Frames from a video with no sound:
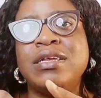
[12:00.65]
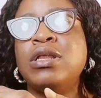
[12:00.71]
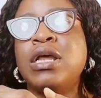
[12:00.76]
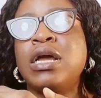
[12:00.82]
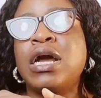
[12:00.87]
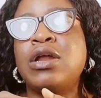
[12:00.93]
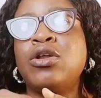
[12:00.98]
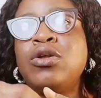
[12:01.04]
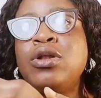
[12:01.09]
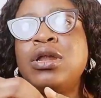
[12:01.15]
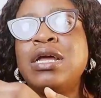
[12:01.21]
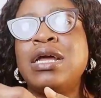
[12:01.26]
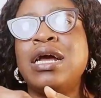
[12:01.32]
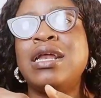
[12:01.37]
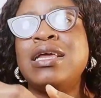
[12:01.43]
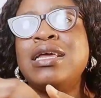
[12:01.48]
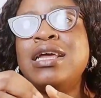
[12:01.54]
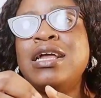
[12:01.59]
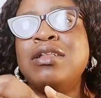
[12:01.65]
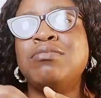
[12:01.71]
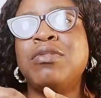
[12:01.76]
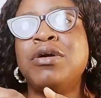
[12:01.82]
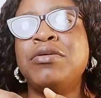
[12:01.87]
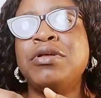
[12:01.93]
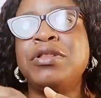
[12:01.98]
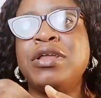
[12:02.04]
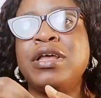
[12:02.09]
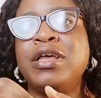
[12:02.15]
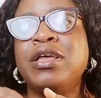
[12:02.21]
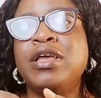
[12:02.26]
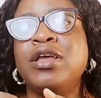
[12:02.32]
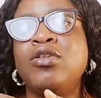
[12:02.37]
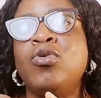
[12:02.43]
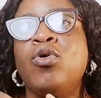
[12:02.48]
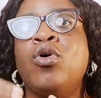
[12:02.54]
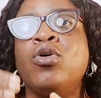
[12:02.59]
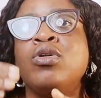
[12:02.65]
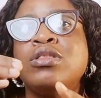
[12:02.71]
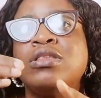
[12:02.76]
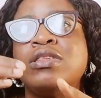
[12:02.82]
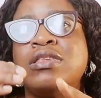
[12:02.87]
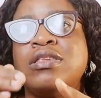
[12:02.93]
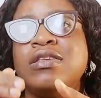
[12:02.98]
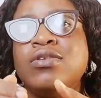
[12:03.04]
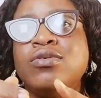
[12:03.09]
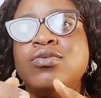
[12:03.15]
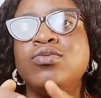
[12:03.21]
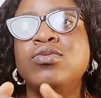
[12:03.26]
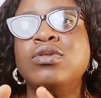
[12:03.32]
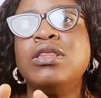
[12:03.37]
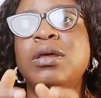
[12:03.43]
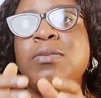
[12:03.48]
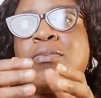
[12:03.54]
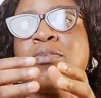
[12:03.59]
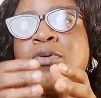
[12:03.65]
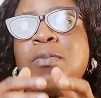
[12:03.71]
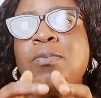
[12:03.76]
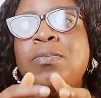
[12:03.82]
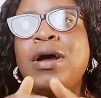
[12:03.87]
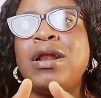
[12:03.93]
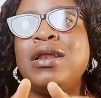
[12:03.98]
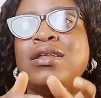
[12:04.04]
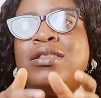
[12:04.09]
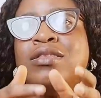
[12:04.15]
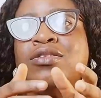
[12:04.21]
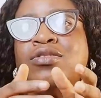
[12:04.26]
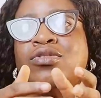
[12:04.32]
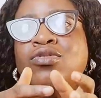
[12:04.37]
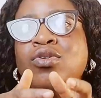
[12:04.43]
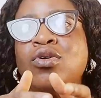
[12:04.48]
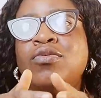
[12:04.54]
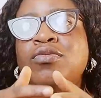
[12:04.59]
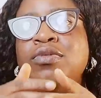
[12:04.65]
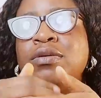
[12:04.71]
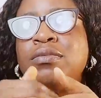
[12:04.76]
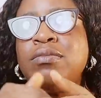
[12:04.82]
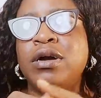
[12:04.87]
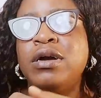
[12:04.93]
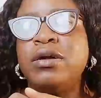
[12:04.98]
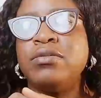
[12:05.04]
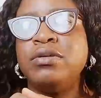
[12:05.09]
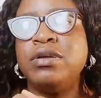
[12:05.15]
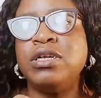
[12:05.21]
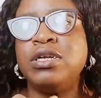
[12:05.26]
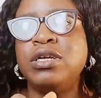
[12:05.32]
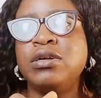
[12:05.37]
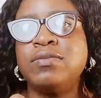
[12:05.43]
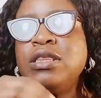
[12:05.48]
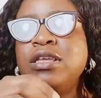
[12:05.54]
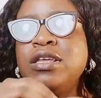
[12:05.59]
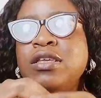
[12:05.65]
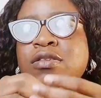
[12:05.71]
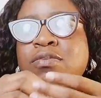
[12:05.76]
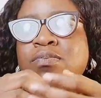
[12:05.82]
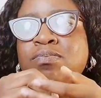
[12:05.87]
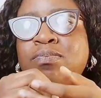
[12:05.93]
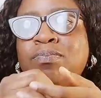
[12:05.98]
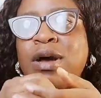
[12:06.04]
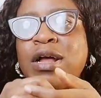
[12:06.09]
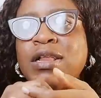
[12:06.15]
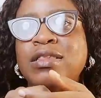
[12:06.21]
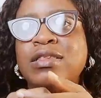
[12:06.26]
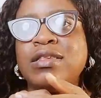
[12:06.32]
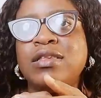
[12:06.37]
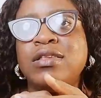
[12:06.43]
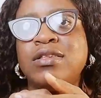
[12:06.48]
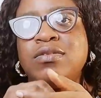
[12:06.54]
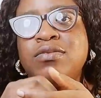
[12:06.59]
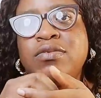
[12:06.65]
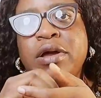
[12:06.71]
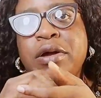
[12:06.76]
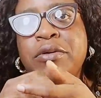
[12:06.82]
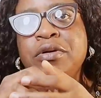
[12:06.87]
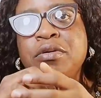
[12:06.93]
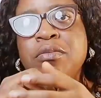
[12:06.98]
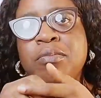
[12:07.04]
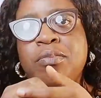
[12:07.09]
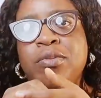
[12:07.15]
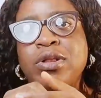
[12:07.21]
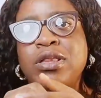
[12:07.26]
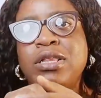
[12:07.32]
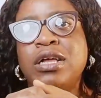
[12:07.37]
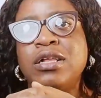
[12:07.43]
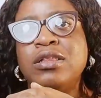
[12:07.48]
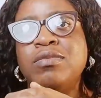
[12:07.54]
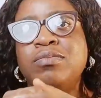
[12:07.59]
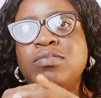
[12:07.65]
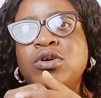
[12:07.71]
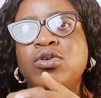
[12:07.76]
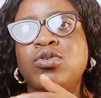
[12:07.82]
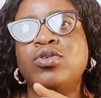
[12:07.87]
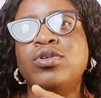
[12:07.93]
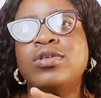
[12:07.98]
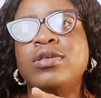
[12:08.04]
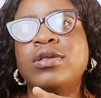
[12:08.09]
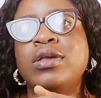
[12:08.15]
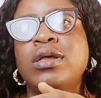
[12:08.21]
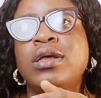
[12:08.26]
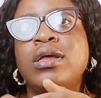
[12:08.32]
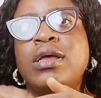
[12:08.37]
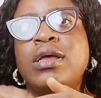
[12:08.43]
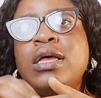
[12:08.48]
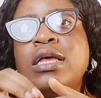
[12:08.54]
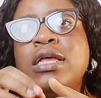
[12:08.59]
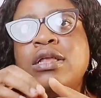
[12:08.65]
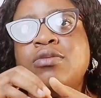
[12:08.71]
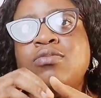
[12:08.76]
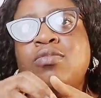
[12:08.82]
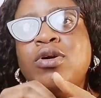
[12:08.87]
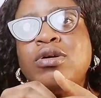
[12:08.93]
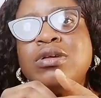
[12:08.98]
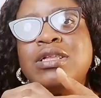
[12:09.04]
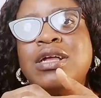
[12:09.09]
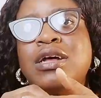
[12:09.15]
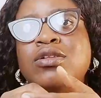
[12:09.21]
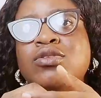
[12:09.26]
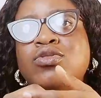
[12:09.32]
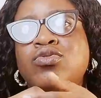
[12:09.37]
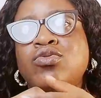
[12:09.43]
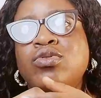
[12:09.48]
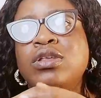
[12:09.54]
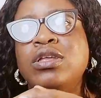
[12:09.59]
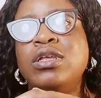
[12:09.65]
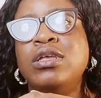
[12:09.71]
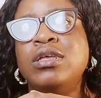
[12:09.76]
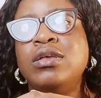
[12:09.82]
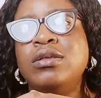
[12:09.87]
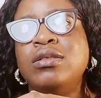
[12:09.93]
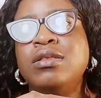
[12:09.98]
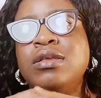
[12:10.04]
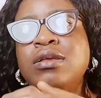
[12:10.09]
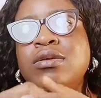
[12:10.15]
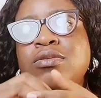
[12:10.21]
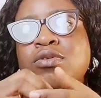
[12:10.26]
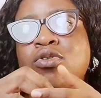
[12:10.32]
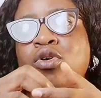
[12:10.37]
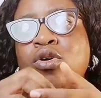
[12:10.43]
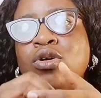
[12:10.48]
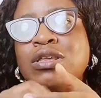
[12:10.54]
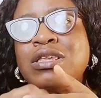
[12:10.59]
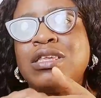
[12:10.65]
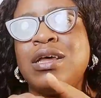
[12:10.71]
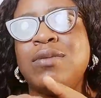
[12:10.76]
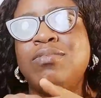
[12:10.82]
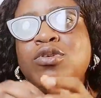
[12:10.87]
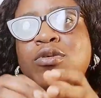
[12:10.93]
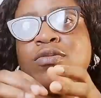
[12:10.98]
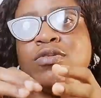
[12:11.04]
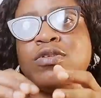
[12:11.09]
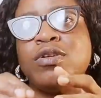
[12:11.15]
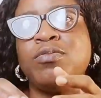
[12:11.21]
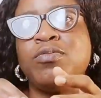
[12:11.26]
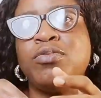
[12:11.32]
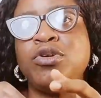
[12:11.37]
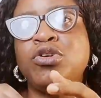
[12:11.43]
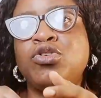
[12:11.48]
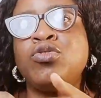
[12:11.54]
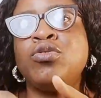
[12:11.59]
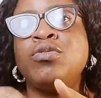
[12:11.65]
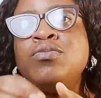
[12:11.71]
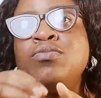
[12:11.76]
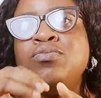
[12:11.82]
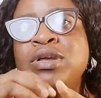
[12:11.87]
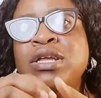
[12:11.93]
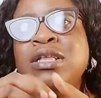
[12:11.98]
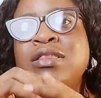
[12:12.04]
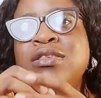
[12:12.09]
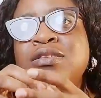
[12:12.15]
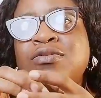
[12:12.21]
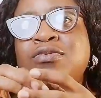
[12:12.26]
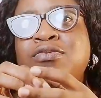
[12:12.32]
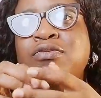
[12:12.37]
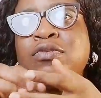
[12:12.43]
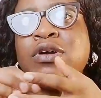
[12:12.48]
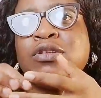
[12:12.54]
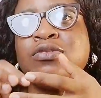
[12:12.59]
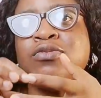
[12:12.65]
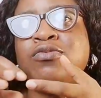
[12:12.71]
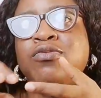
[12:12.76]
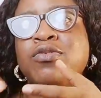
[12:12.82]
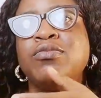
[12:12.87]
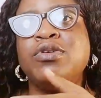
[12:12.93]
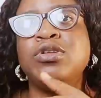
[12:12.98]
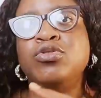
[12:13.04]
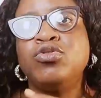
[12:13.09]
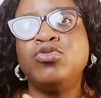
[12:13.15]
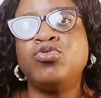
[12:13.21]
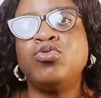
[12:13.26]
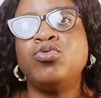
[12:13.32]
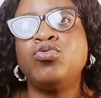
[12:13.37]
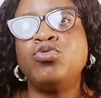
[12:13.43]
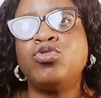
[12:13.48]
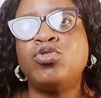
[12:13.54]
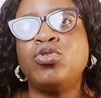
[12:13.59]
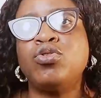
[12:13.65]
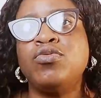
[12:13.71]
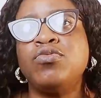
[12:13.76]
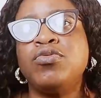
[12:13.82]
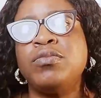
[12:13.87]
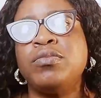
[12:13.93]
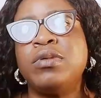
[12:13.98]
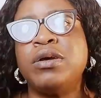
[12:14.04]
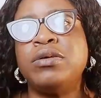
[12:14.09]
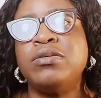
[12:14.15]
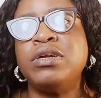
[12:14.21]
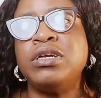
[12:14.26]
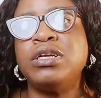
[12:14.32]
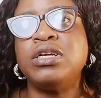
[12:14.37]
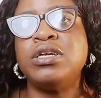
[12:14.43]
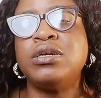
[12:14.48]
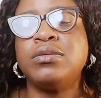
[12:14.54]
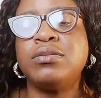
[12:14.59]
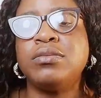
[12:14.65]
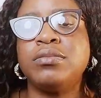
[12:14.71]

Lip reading: They cannot legally get married again until they properly dissolve the marriage. This part is very important because it boils down to the concept of separation being different from a dissolution of a marriage.